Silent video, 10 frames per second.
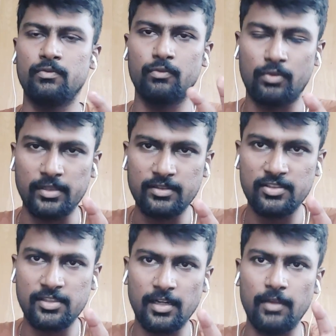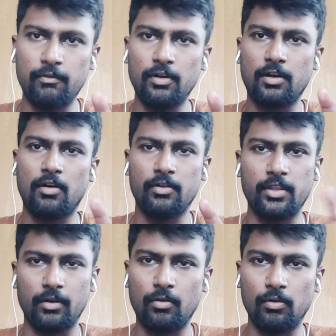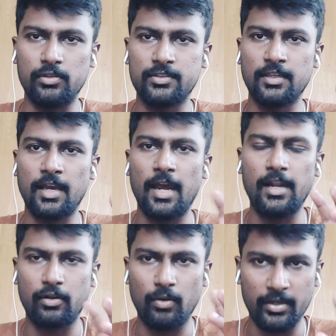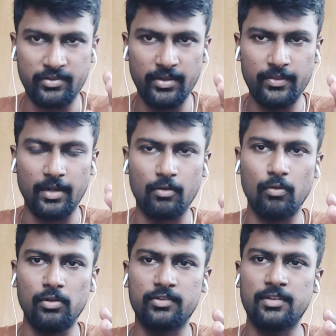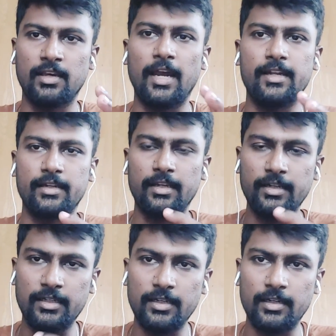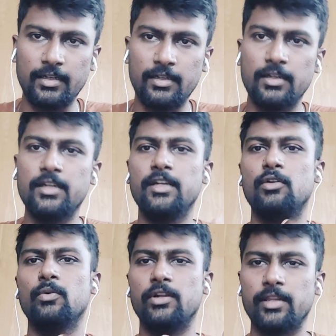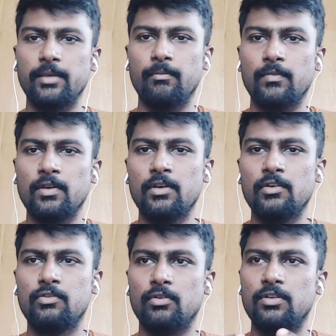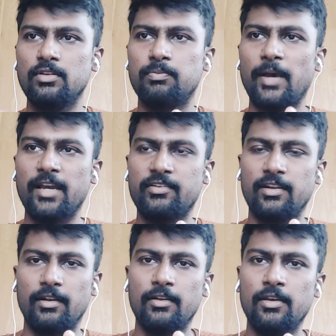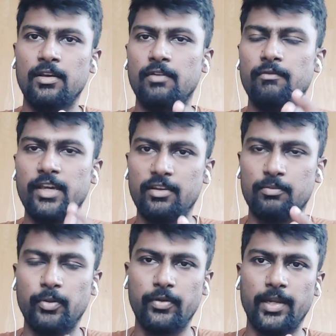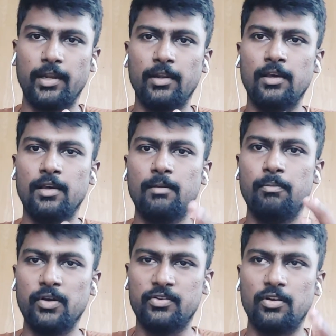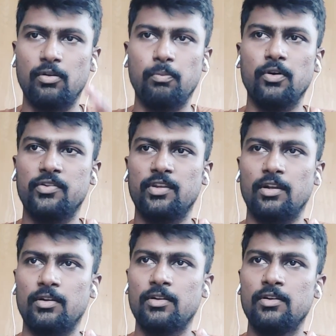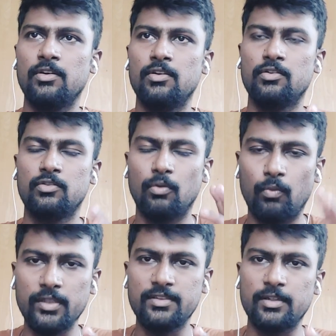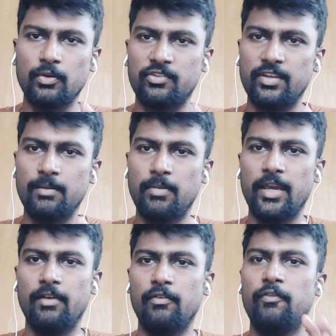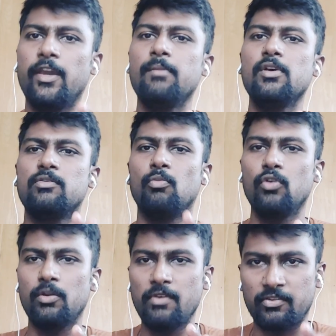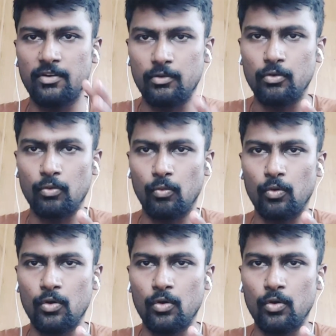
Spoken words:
to consistently work on their goals and to achieve their goals and in turn into a dream. So this passion varies between person to person. So once it was said by a famous motivational guru,